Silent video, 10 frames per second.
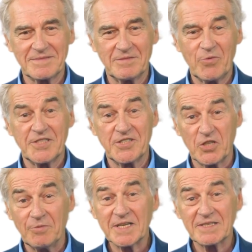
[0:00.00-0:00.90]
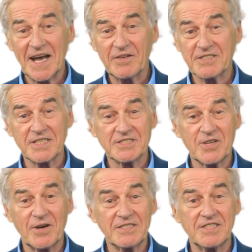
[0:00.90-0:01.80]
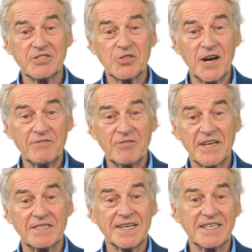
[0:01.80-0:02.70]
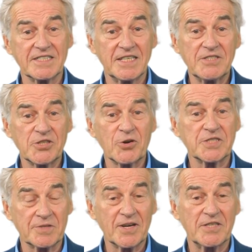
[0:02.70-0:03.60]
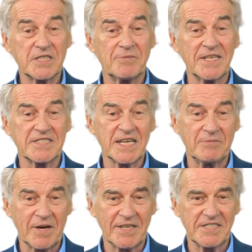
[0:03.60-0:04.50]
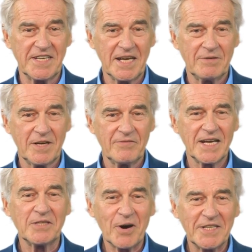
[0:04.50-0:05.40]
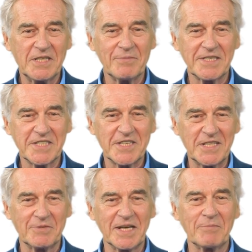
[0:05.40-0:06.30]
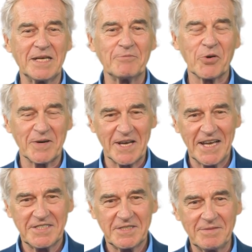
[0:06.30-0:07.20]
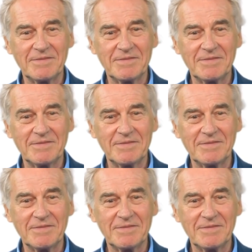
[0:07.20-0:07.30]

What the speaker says: We strongly encourage installers to strive for it, as it ensures that occupants can understand the evacuation messages that are being broadcast.